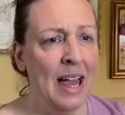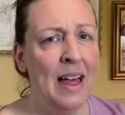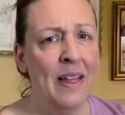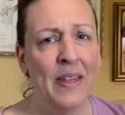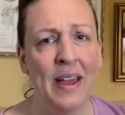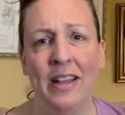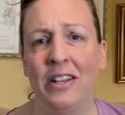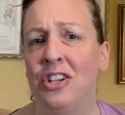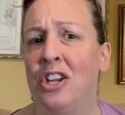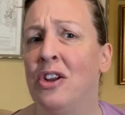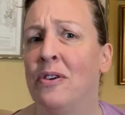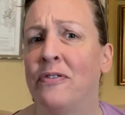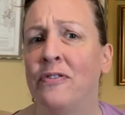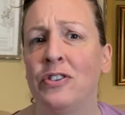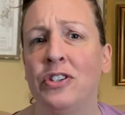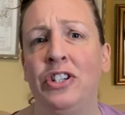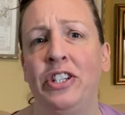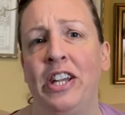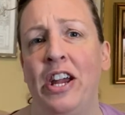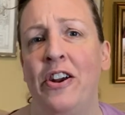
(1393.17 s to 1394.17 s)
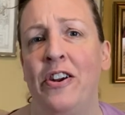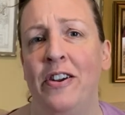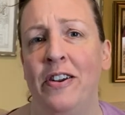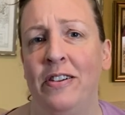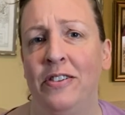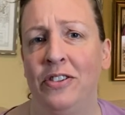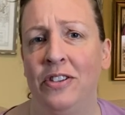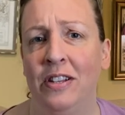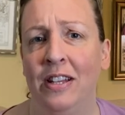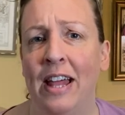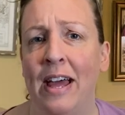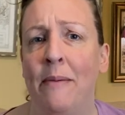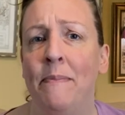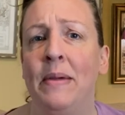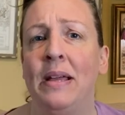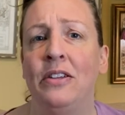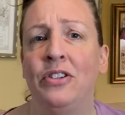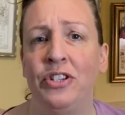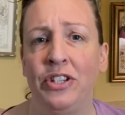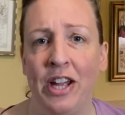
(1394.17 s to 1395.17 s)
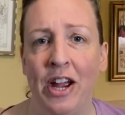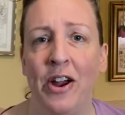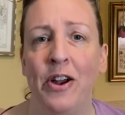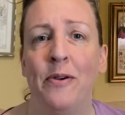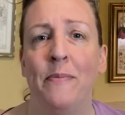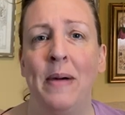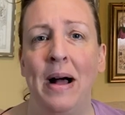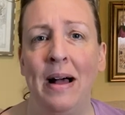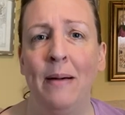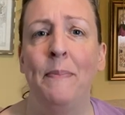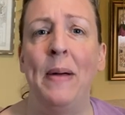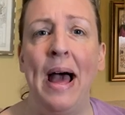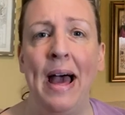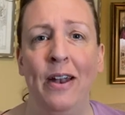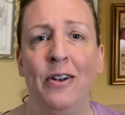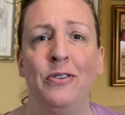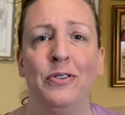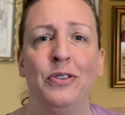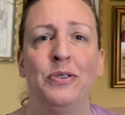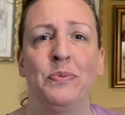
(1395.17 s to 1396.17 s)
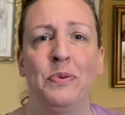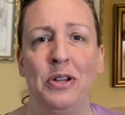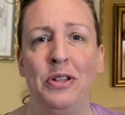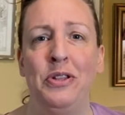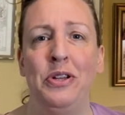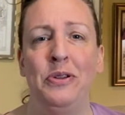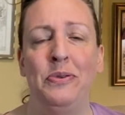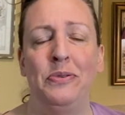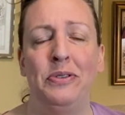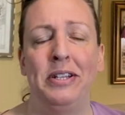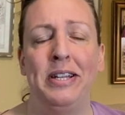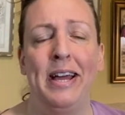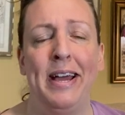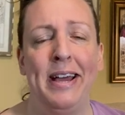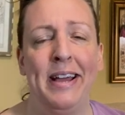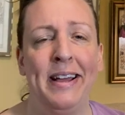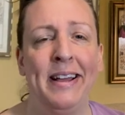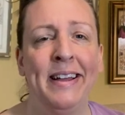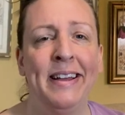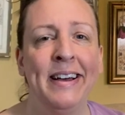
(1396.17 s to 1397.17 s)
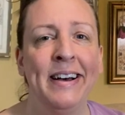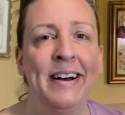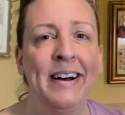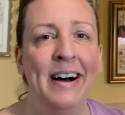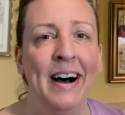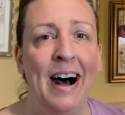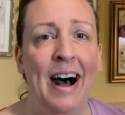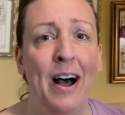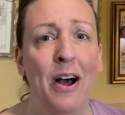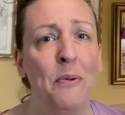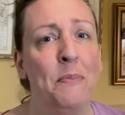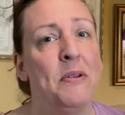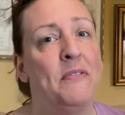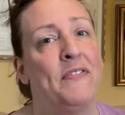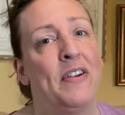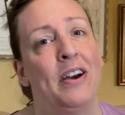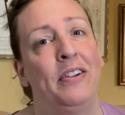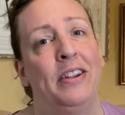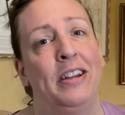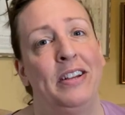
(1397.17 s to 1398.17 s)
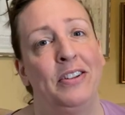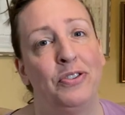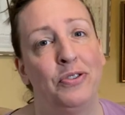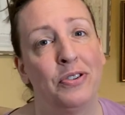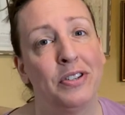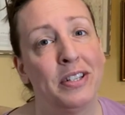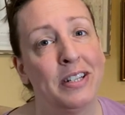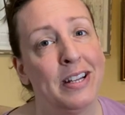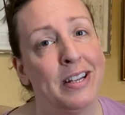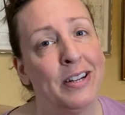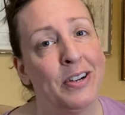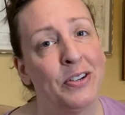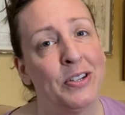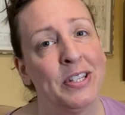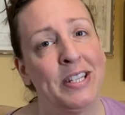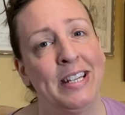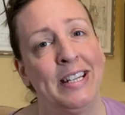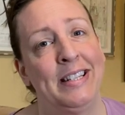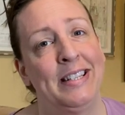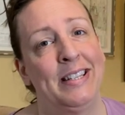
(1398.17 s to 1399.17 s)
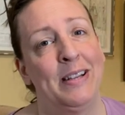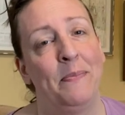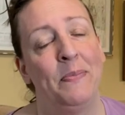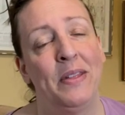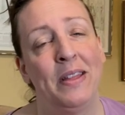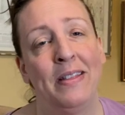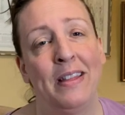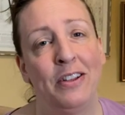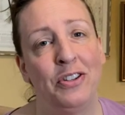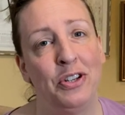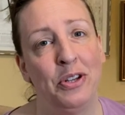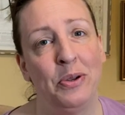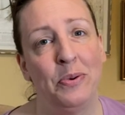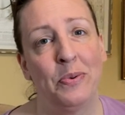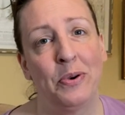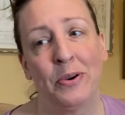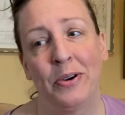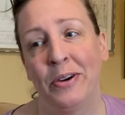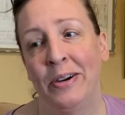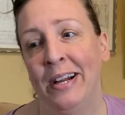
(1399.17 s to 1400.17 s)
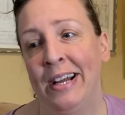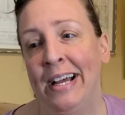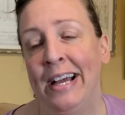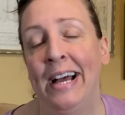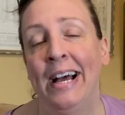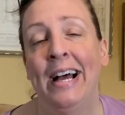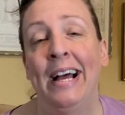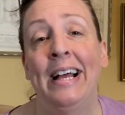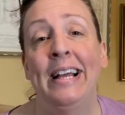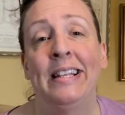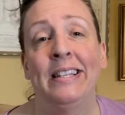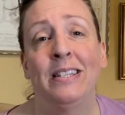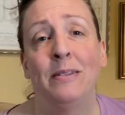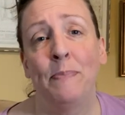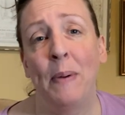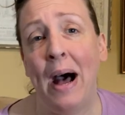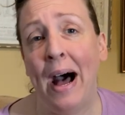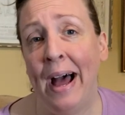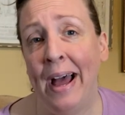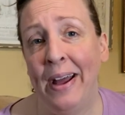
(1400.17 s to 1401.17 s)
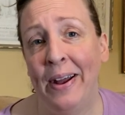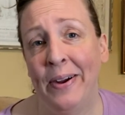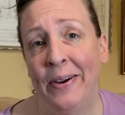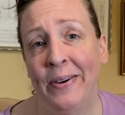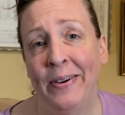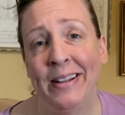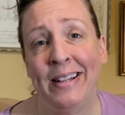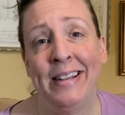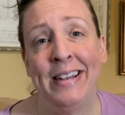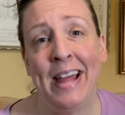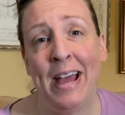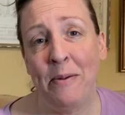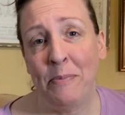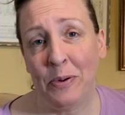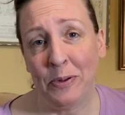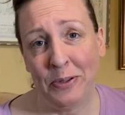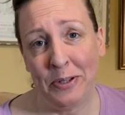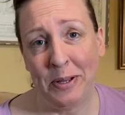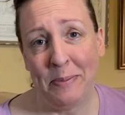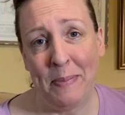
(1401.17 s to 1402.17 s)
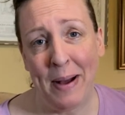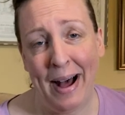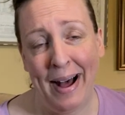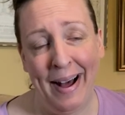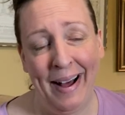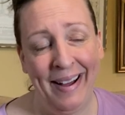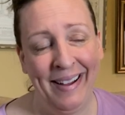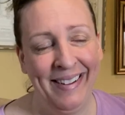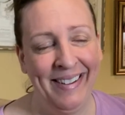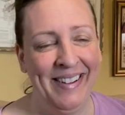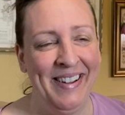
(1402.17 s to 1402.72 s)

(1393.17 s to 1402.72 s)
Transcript: Thank you for sharing. Let me share my patterns with you today. I hope you found it interesting or seen something that you were inspired, enabled to buy.